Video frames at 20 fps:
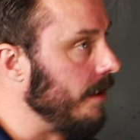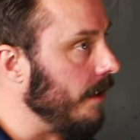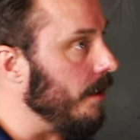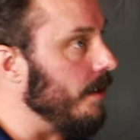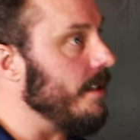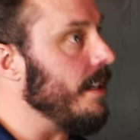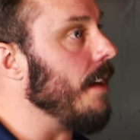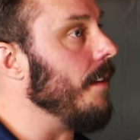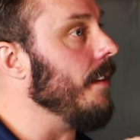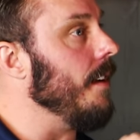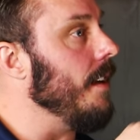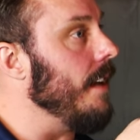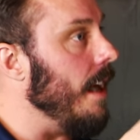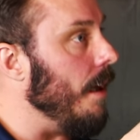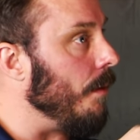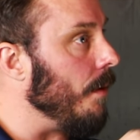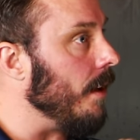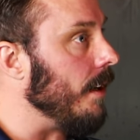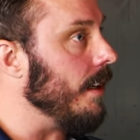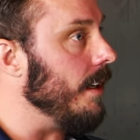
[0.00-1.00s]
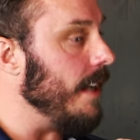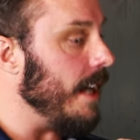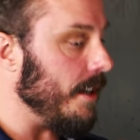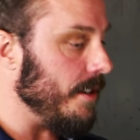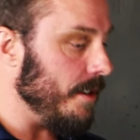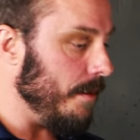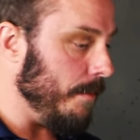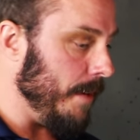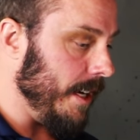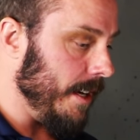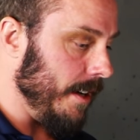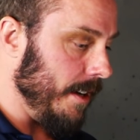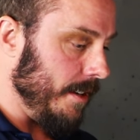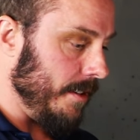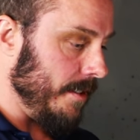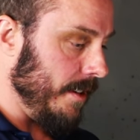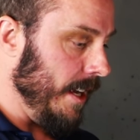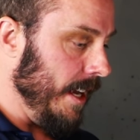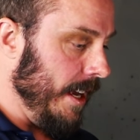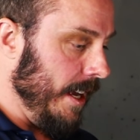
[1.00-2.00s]
slows down the network connection
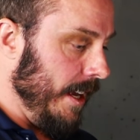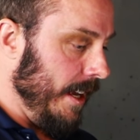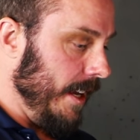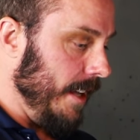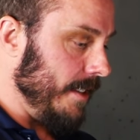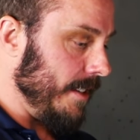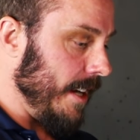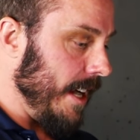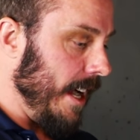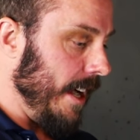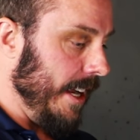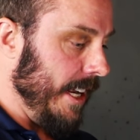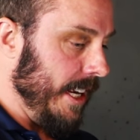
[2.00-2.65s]
because it's got